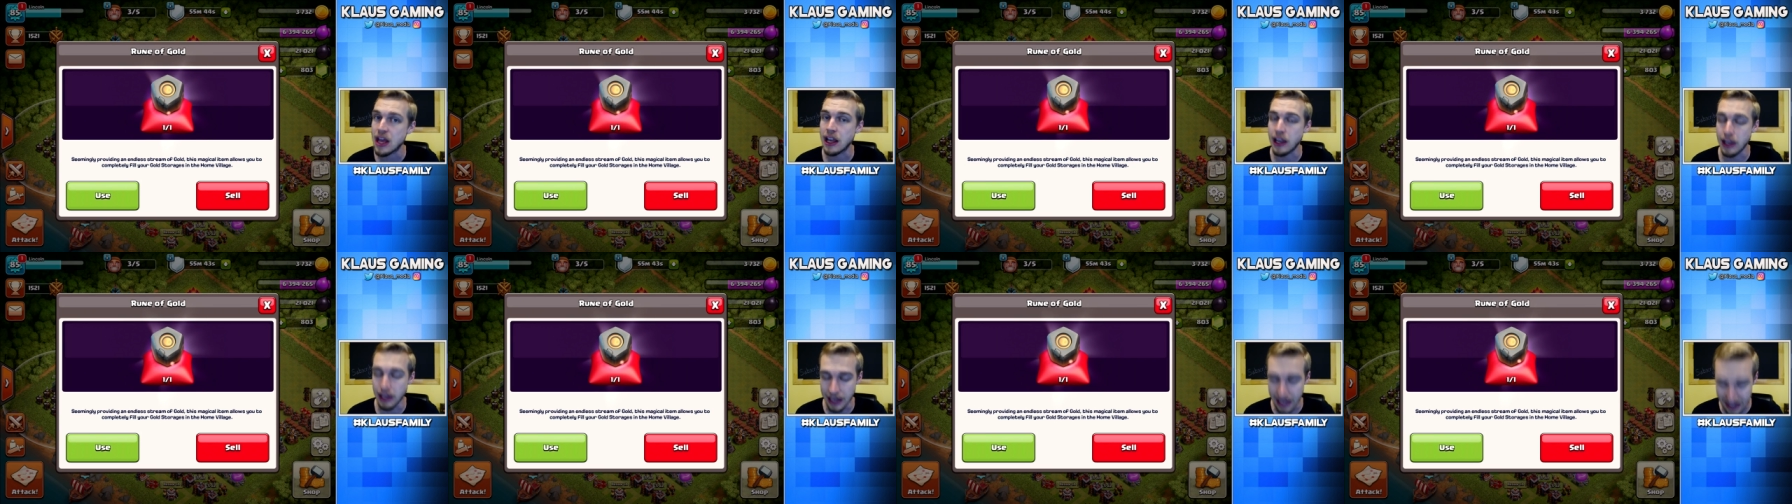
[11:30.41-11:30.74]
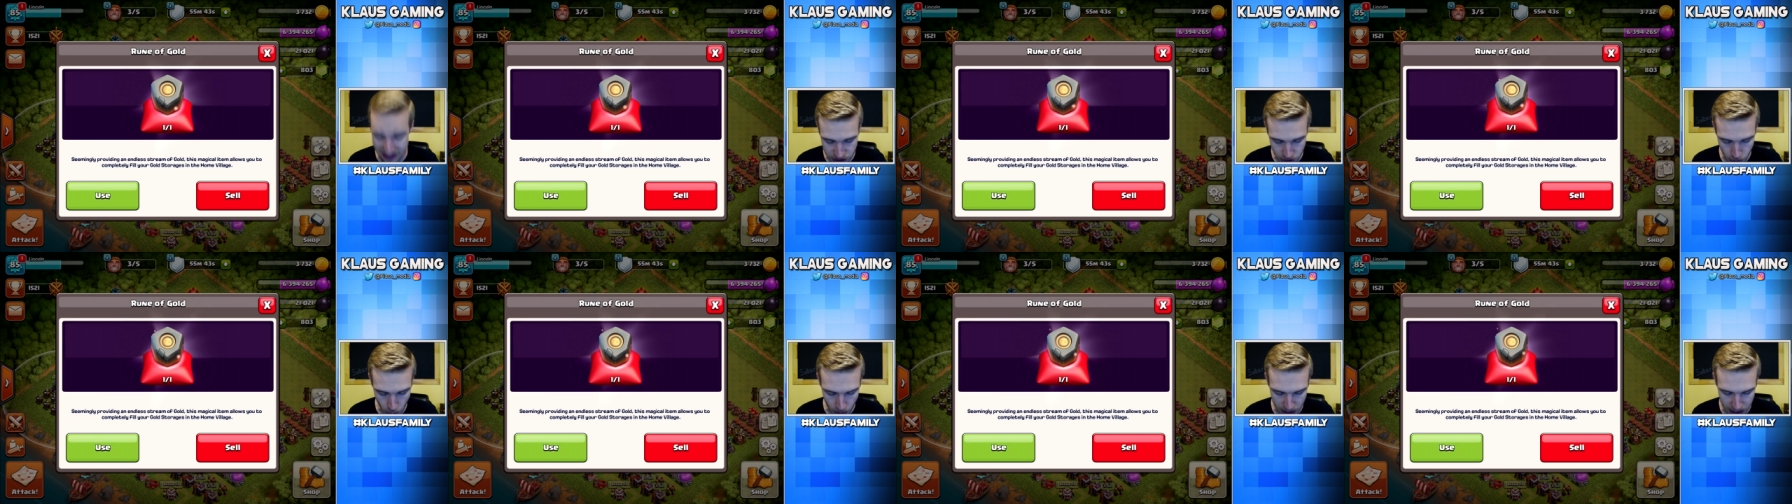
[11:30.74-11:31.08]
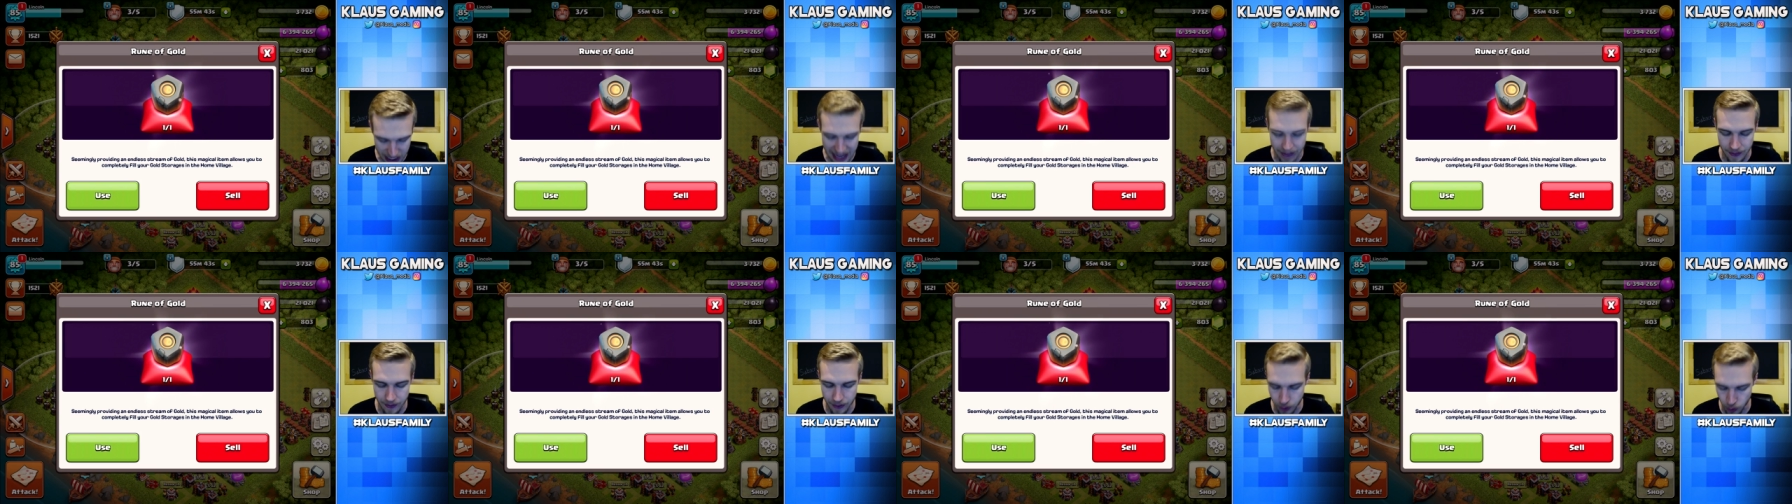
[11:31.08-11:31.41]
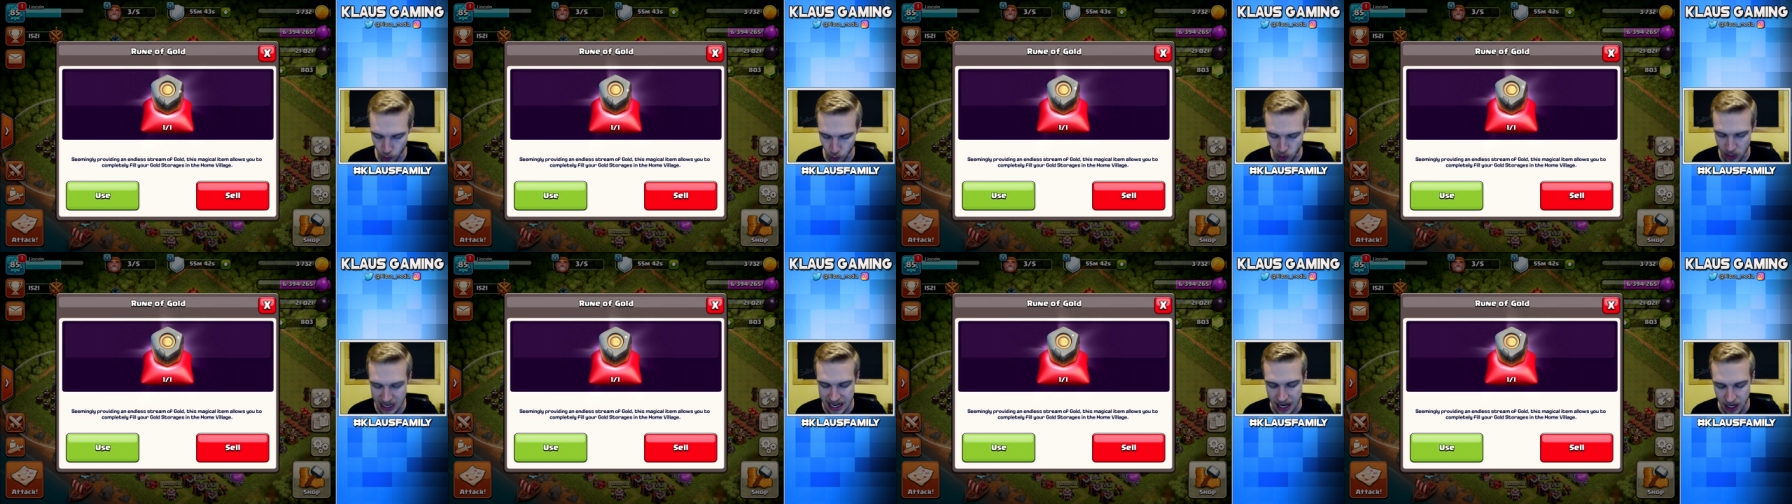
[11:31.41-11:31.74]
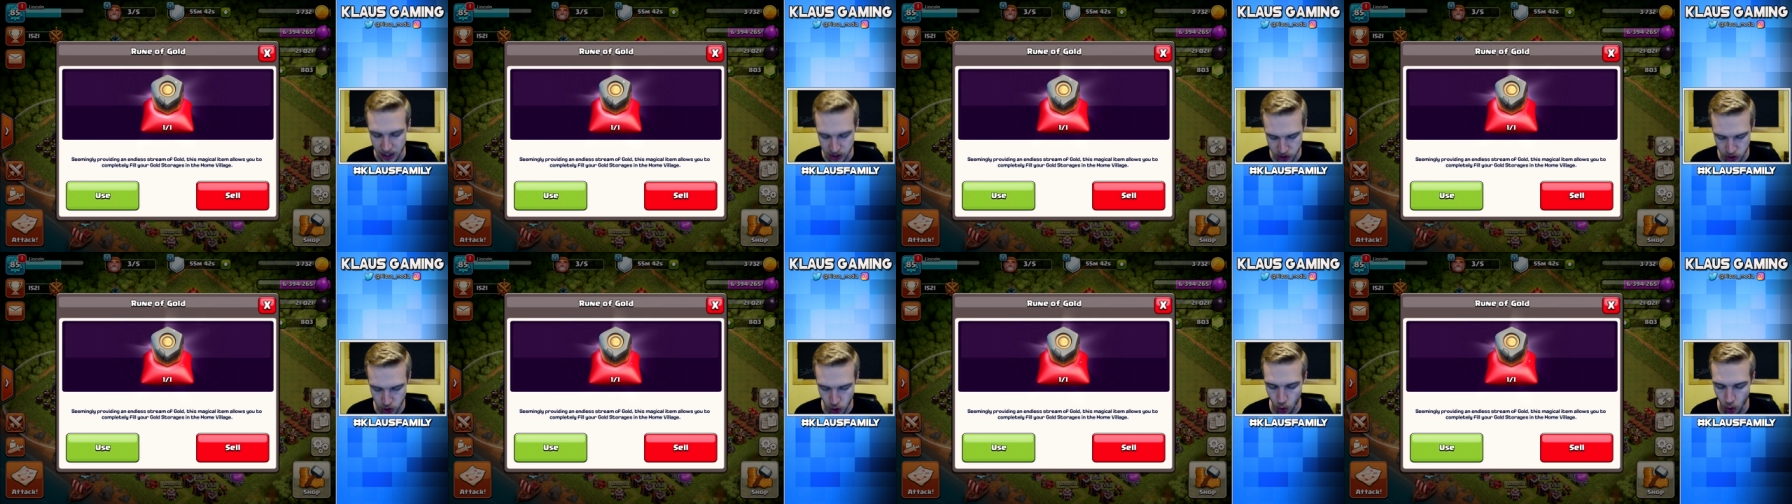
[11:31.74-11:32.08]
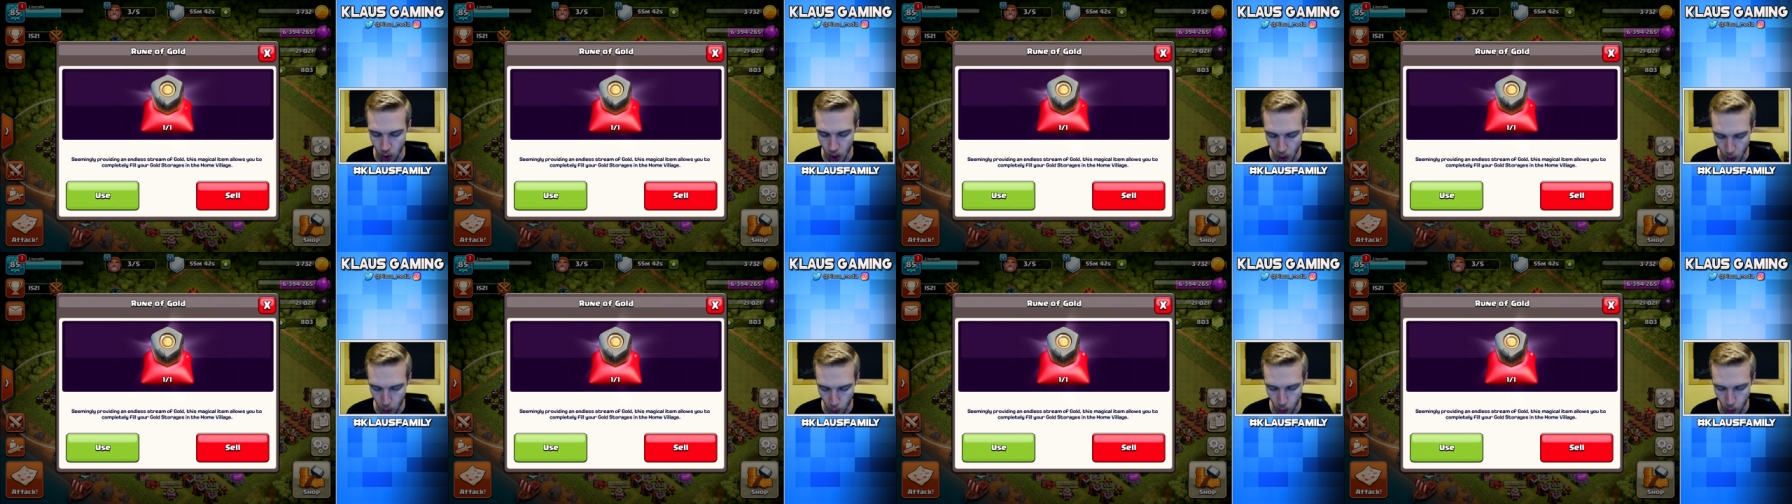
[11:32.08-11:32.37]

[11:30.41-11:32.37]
Let's do it in three, two,